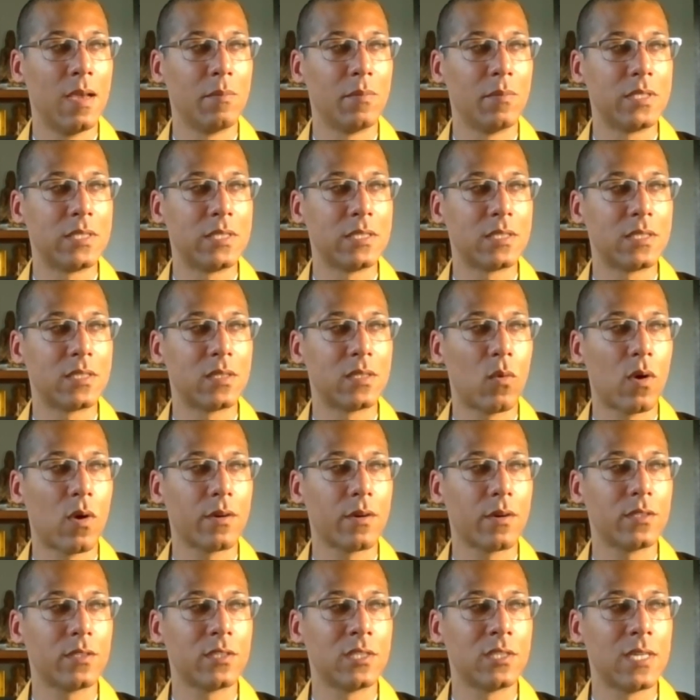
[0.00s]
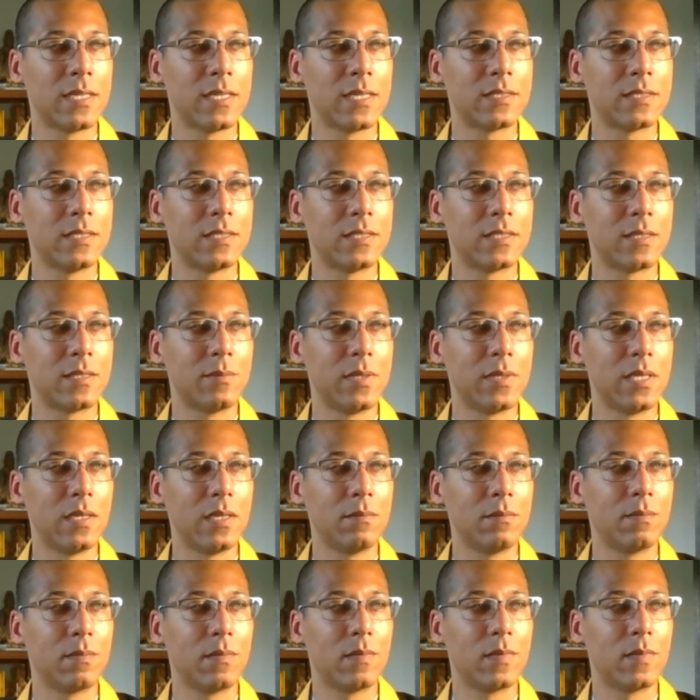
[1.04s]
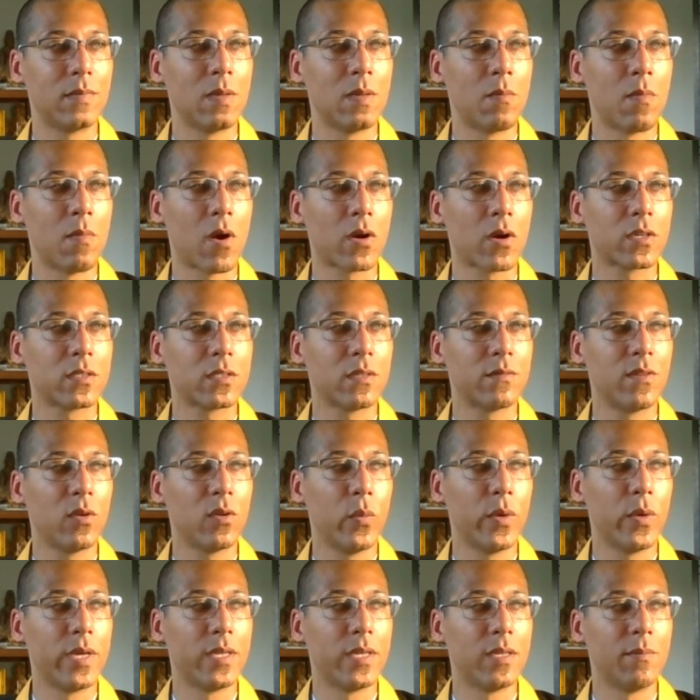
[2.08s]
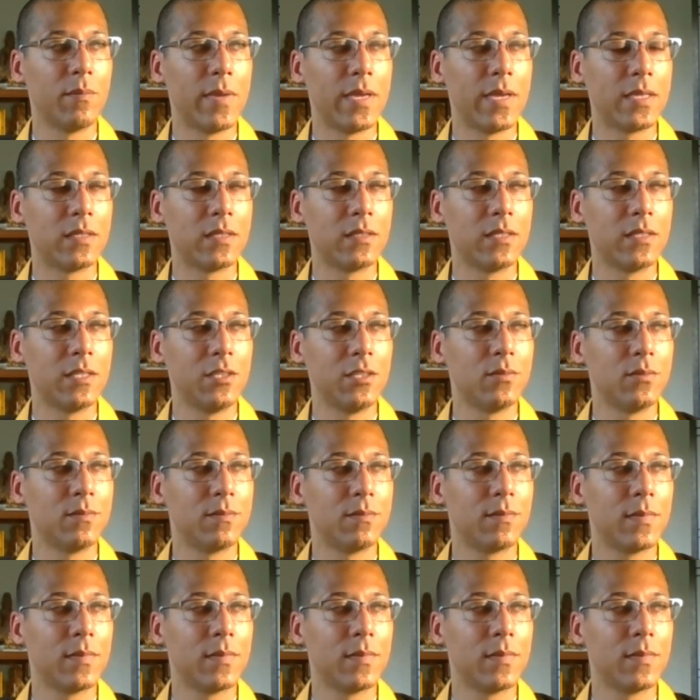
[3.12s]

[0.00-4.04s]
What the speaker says: But since the water does not cease to be, the marks of the wind may continue.